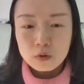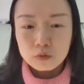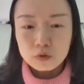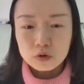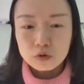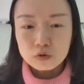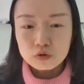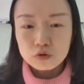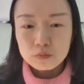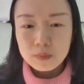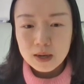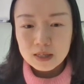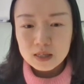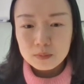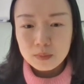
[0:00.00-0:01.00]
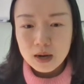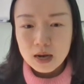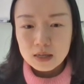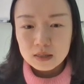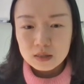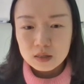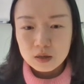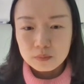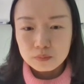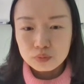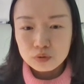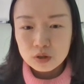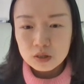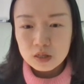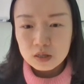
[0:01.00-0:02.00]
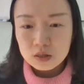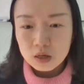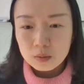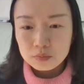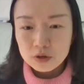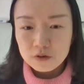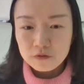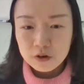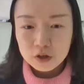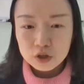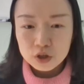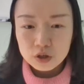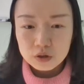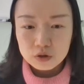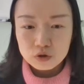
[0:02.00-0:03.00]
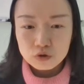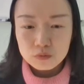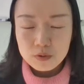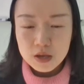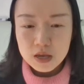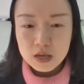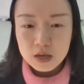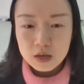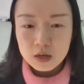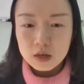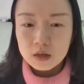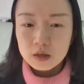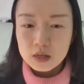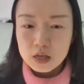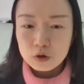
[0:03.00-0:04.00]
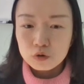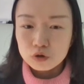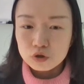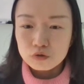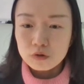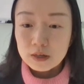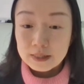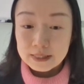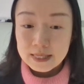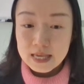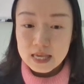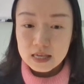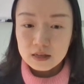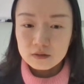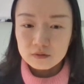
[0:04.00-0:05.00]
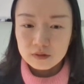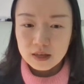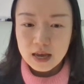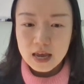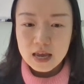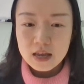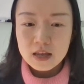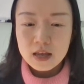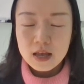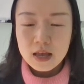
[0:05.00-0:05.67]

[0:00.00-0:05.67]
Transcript: we're going to maximize, put this object function to be equal to a z, okay?